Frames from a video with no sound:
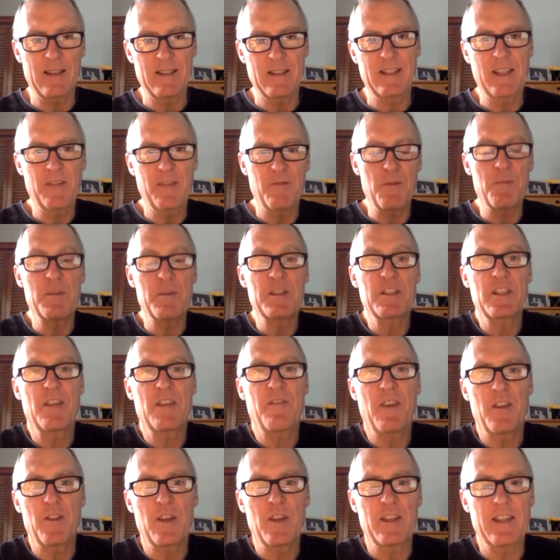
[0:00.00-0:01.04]
give them the stuff
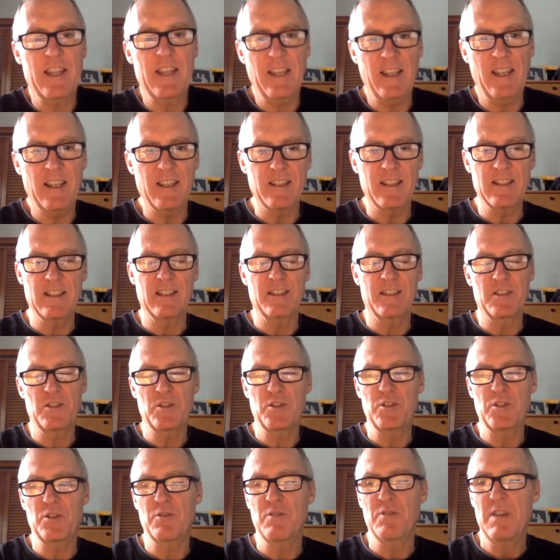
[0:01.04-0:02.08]
I thought they needed to listen
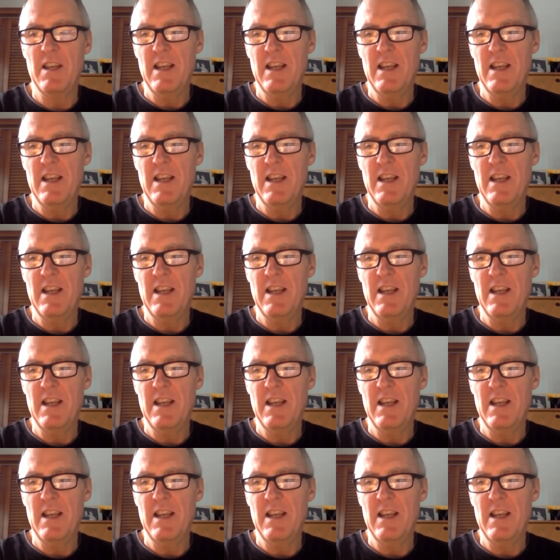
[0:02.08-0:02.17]
to.